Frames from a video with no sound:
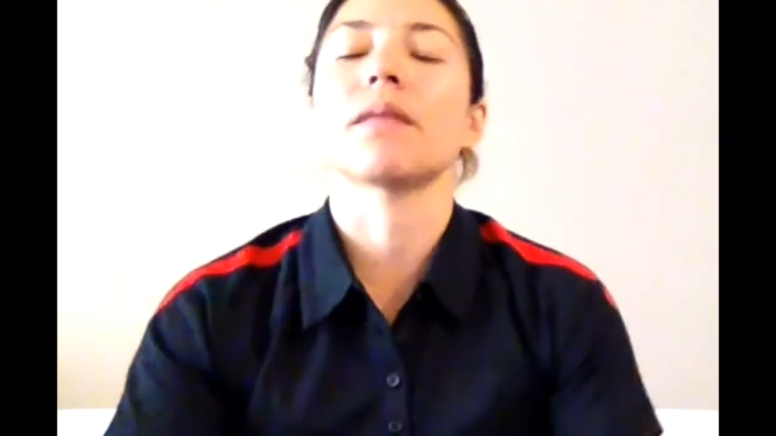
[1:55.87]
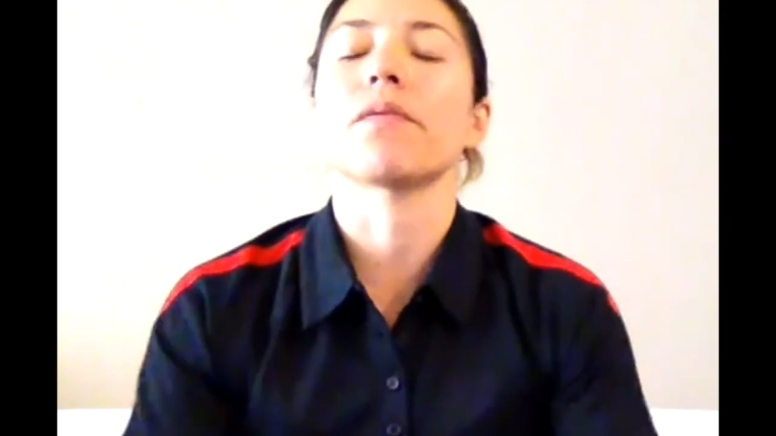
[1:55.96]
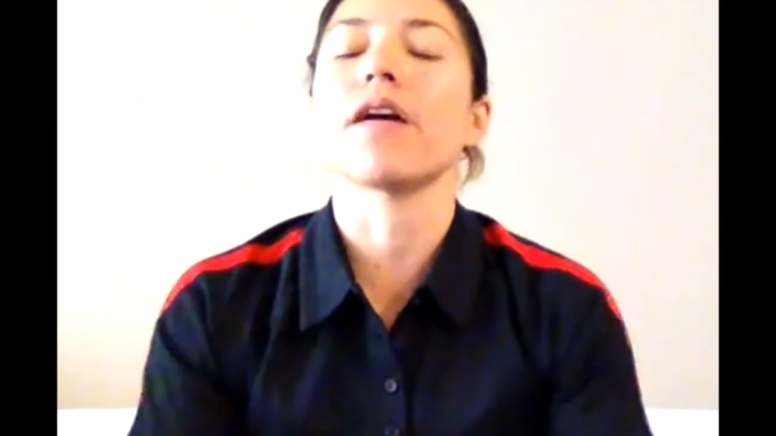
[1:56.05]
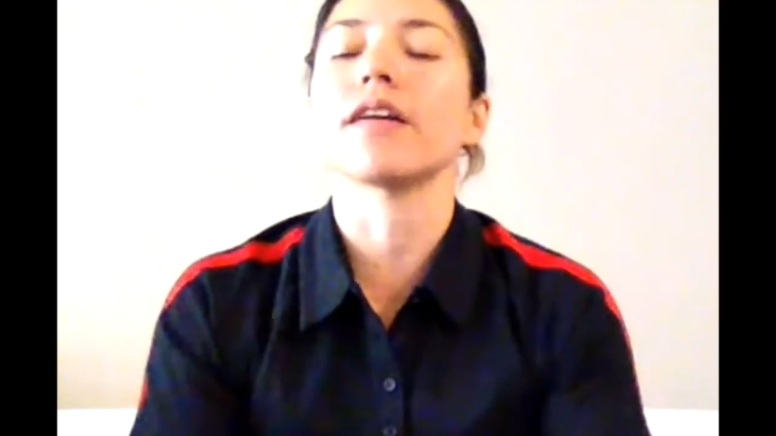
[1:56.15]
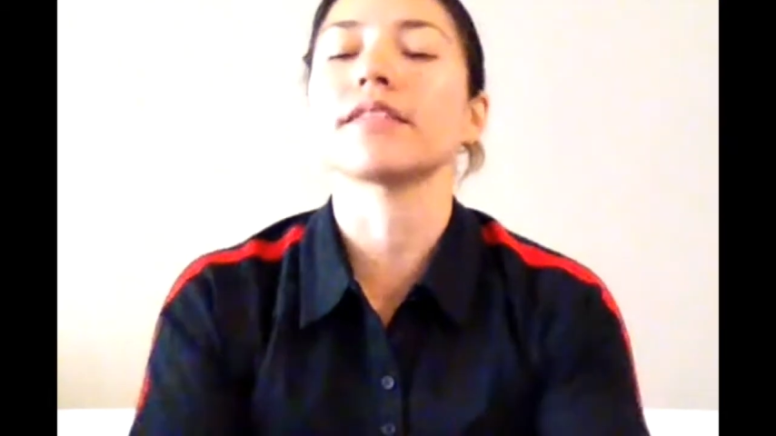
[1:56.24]

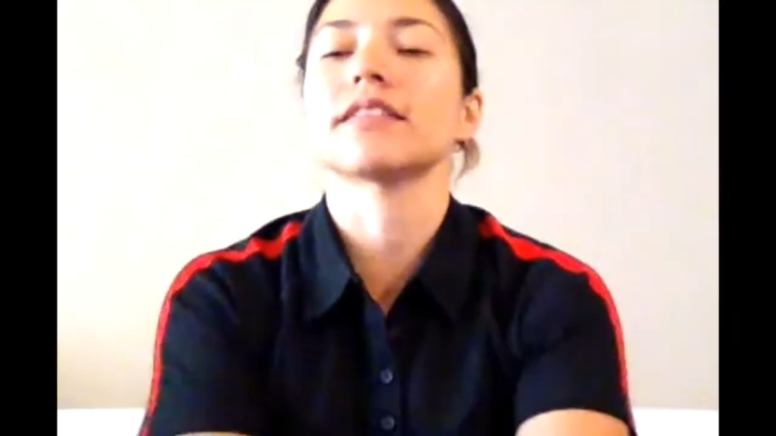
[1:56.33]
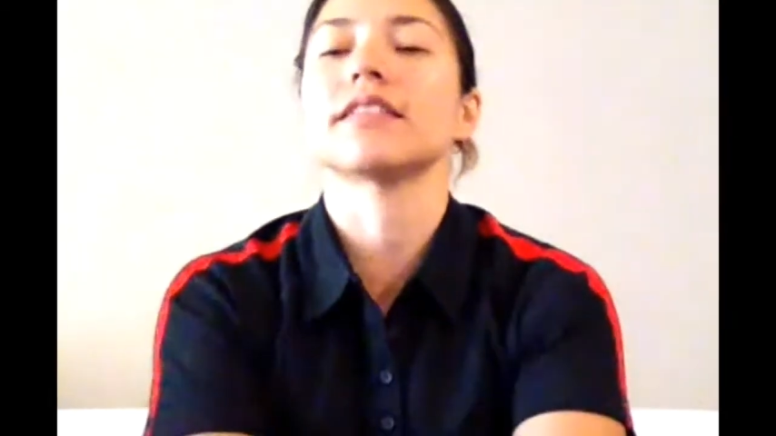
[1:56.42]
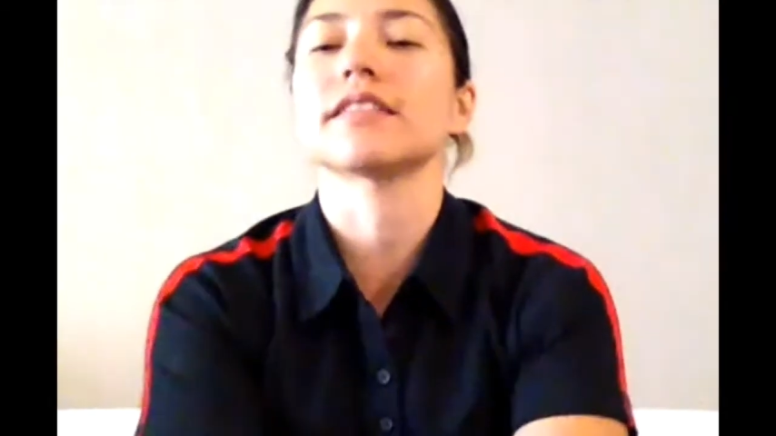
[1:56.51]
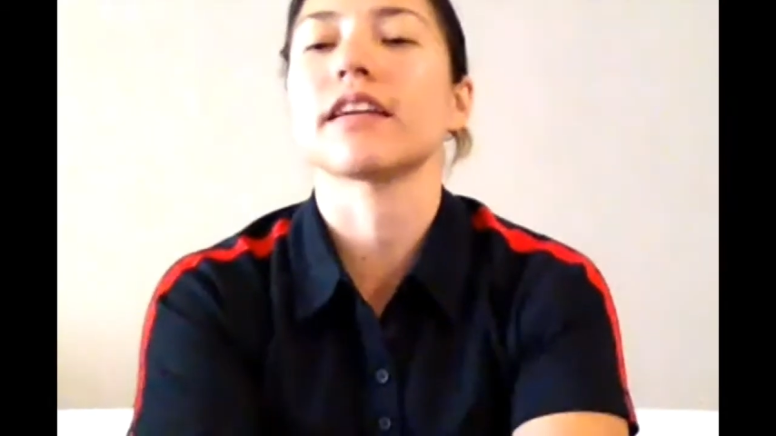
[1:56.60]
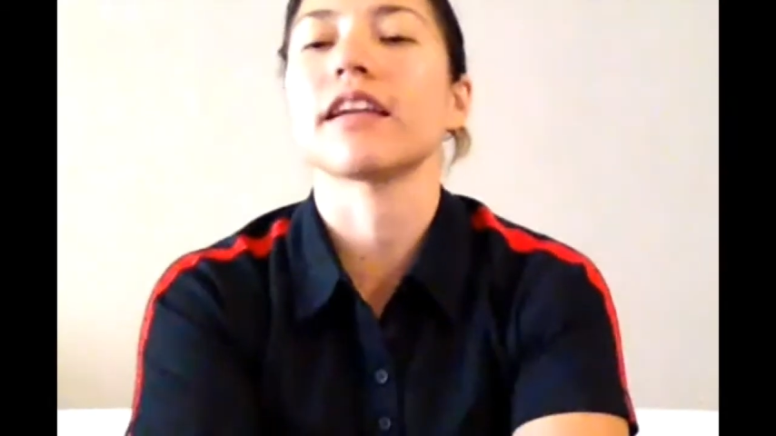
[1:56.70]
and
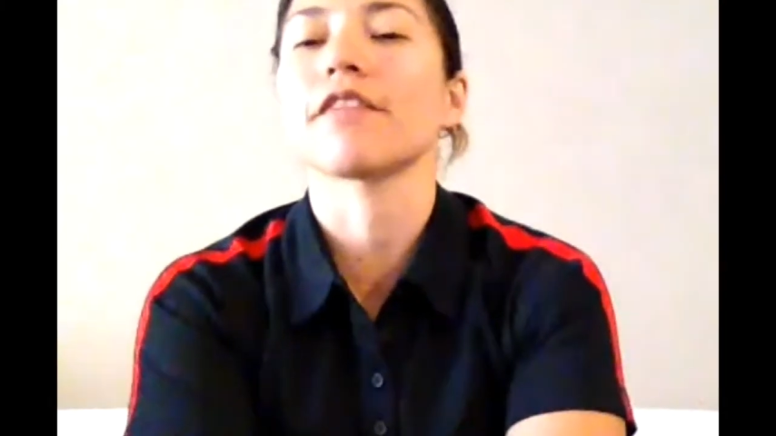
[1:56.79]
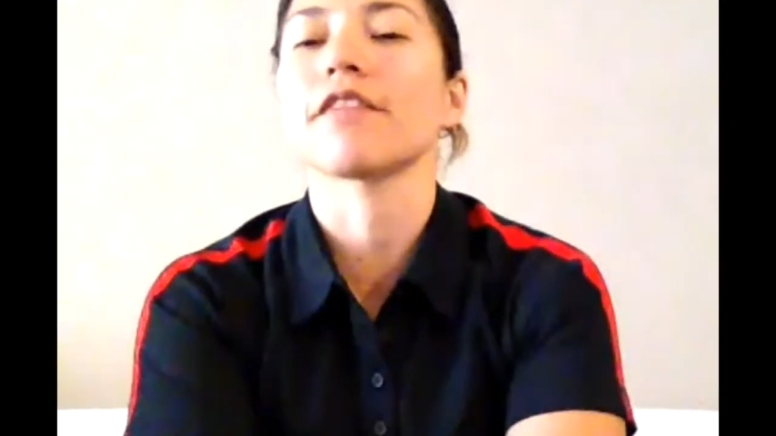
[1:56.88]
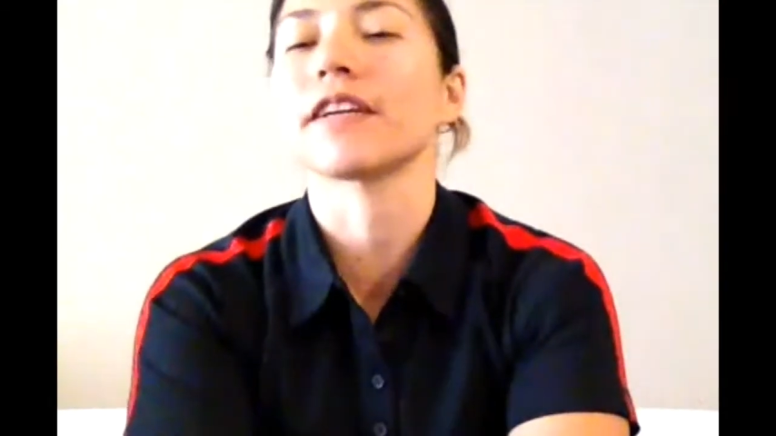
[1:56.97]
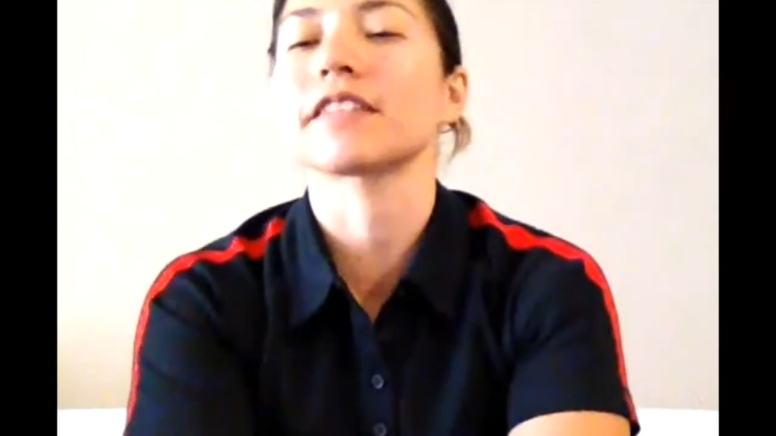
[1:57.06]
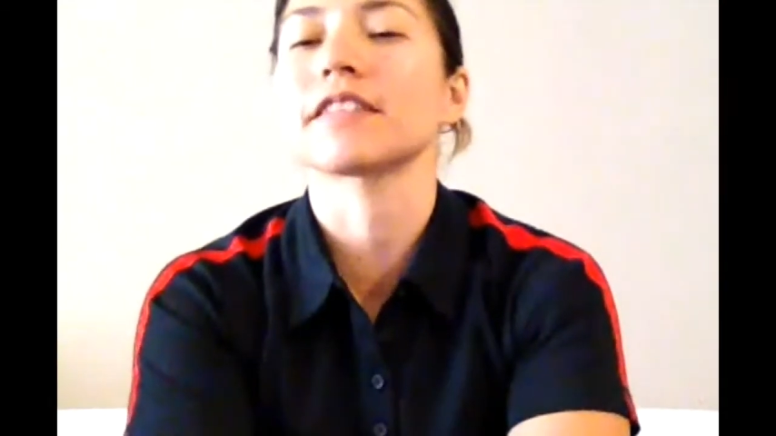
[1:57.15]
processes
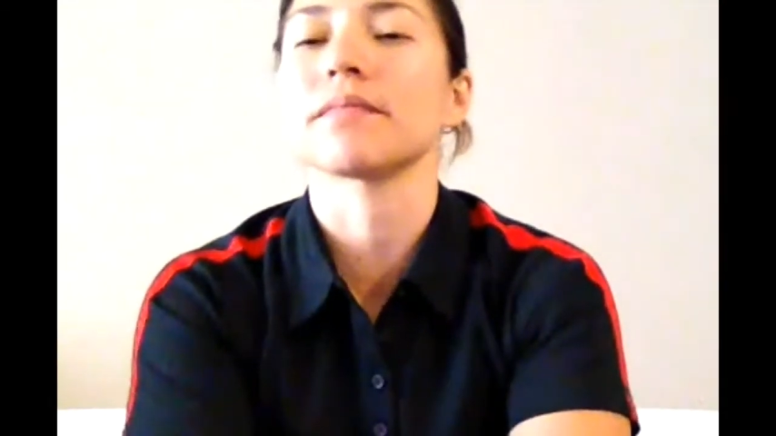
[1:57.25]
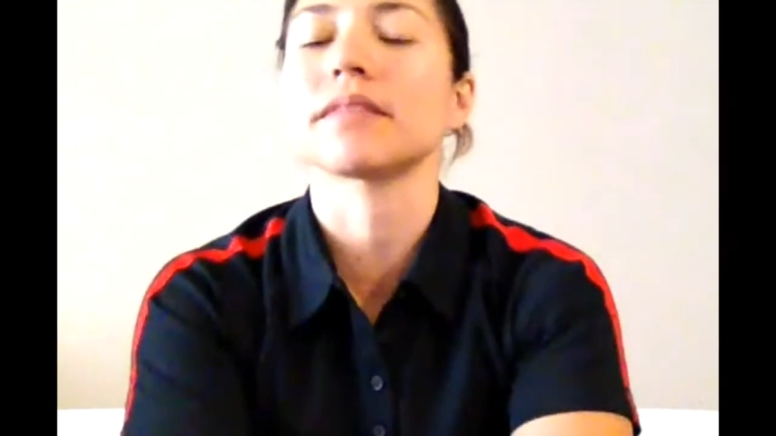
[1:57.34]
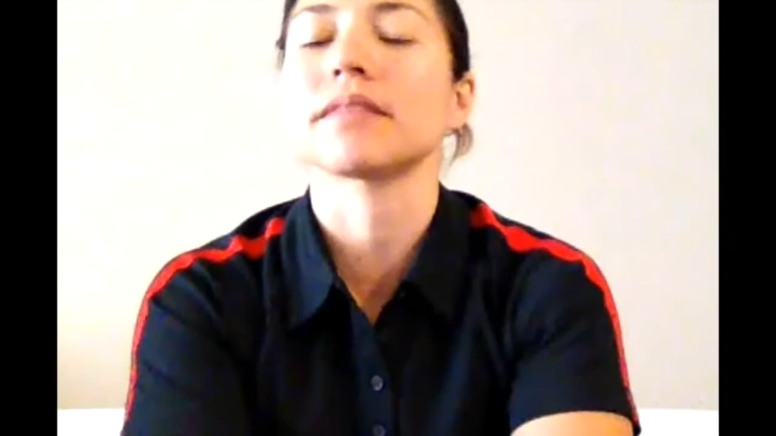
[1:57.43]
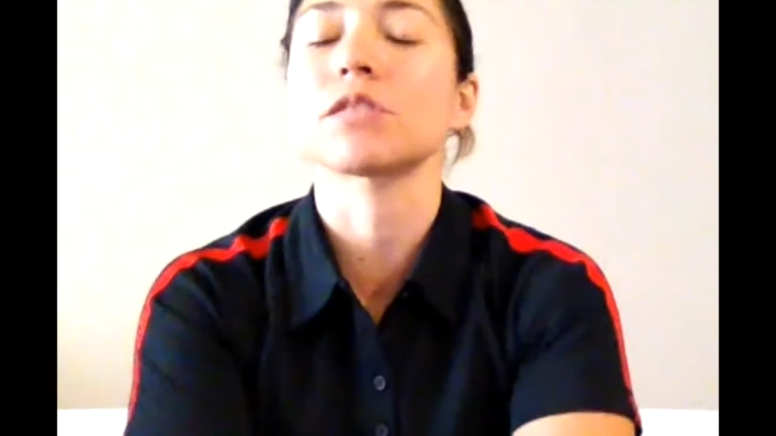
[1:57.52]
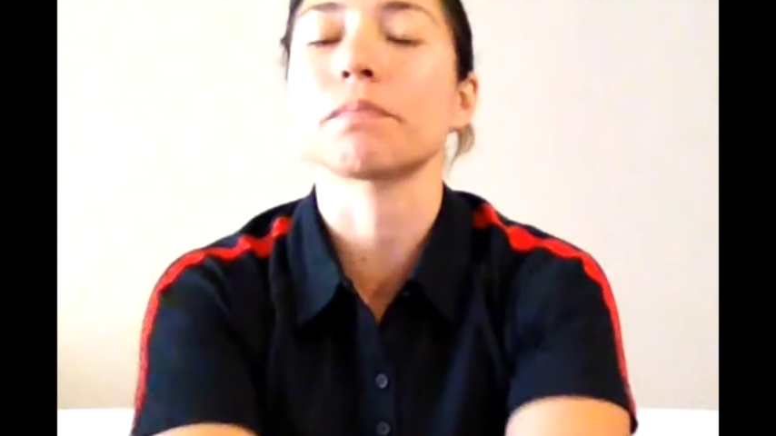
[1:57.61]
on how to
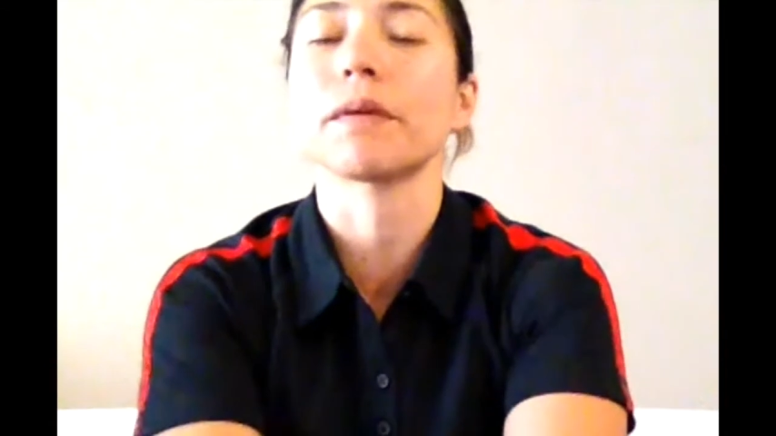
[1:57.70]
fix something,